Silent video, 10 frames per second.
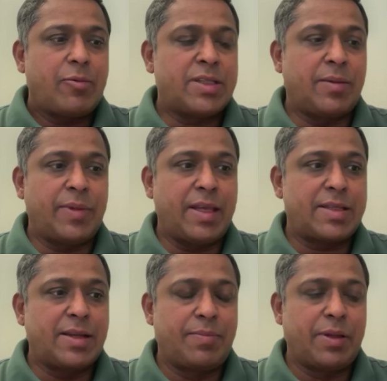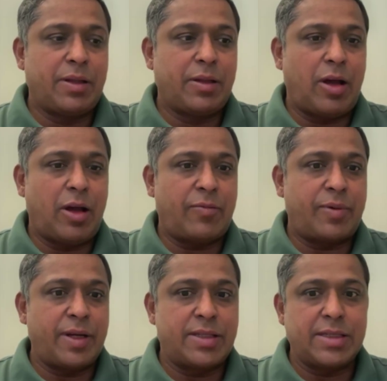was something simple. A lot
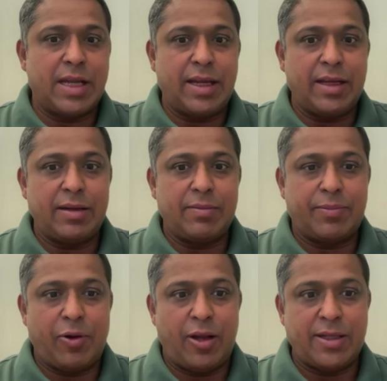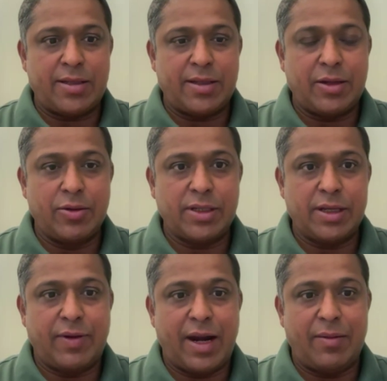of bridge design projects in
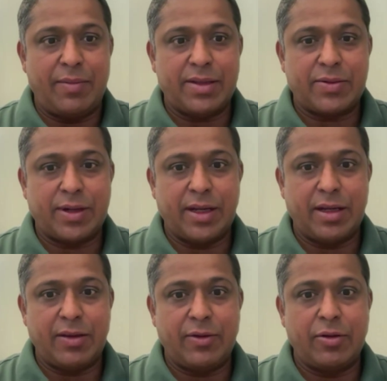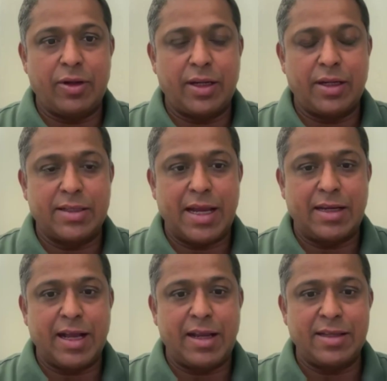coastal environments, right? If you look at
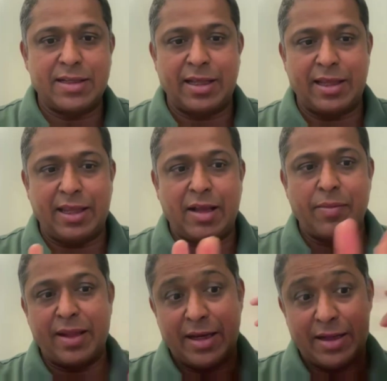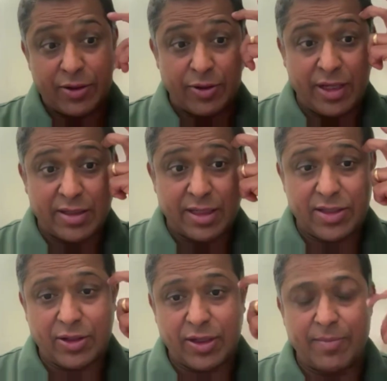design guidance, and I think Hamid and Antonia
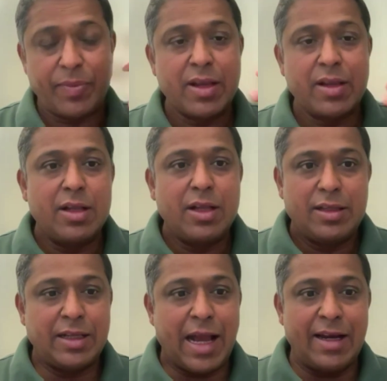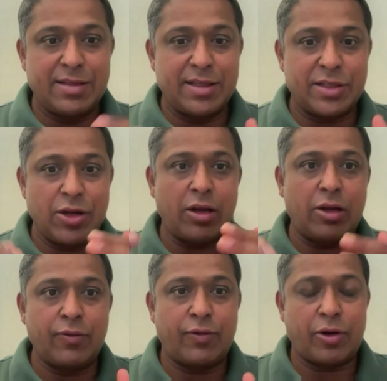touched on it, the guidance does
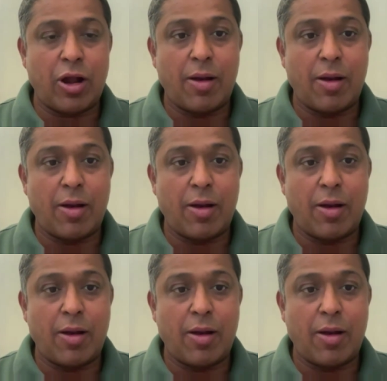not look for